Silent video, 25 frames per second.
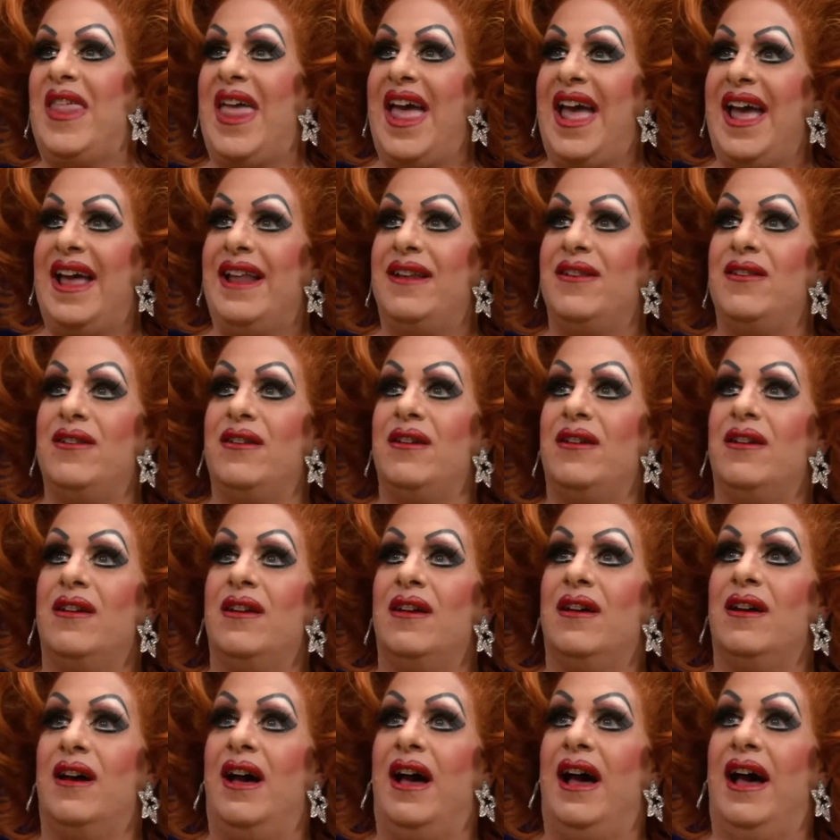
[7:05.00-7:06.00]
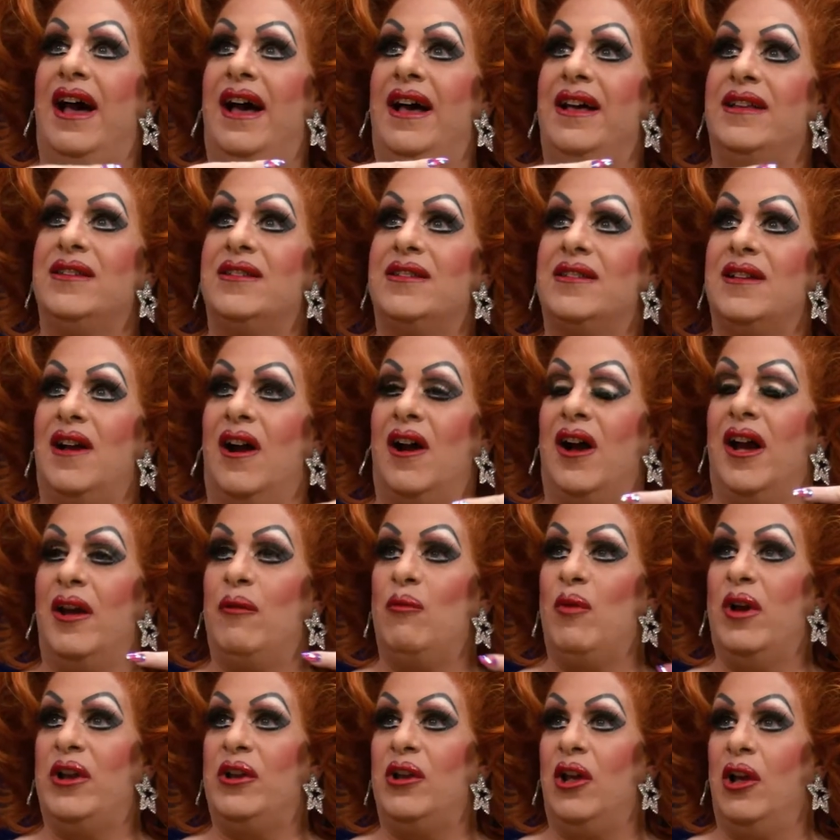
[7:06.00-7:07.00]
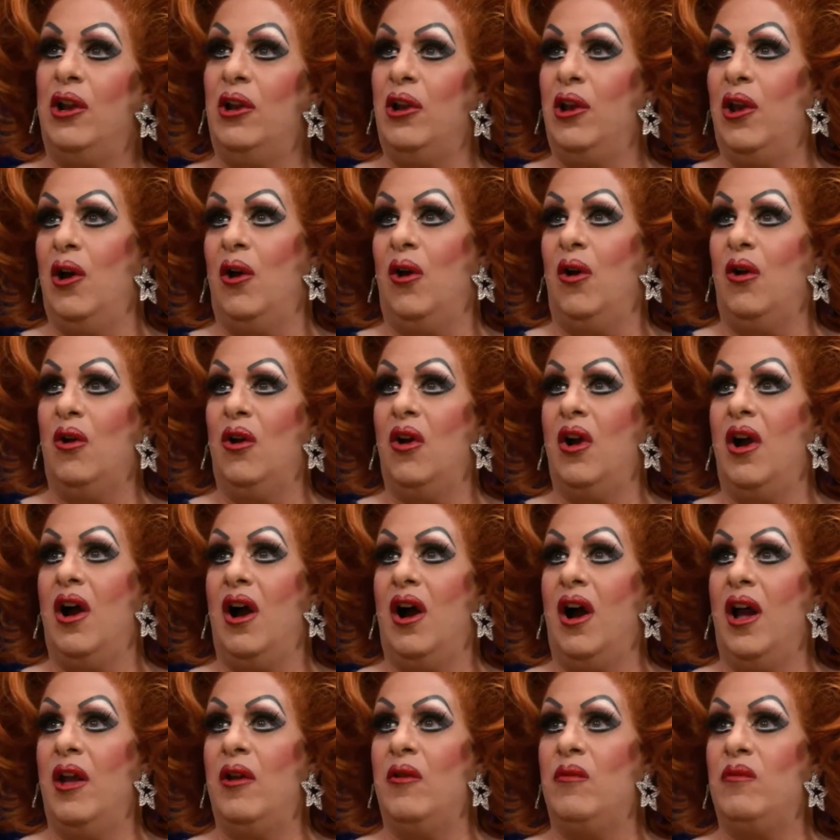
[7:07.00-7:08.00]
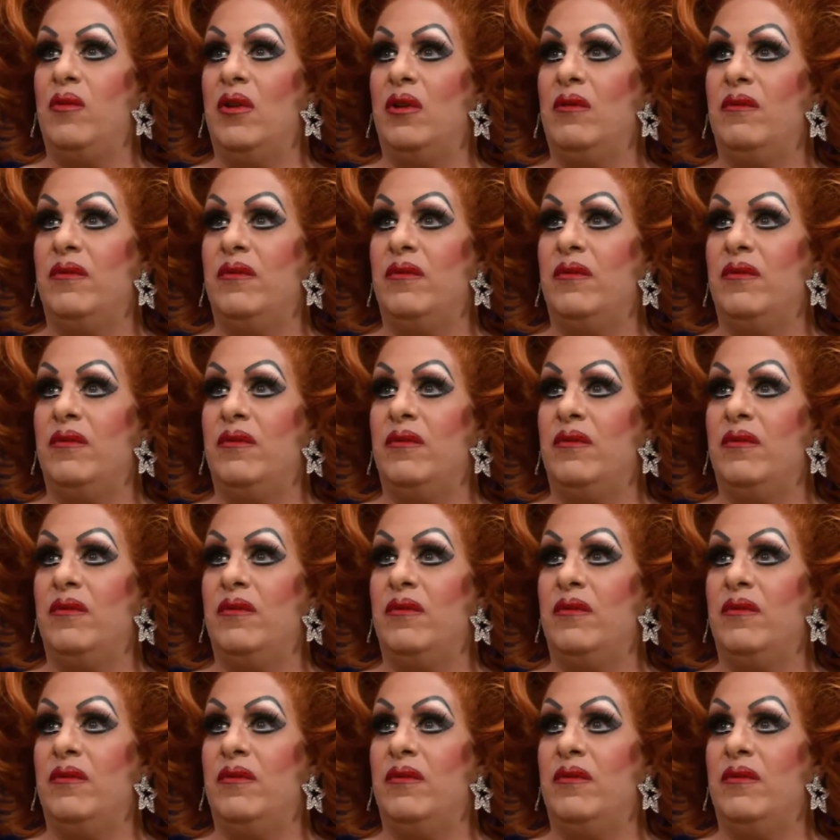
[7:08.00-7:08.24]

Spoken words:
then as I went along, I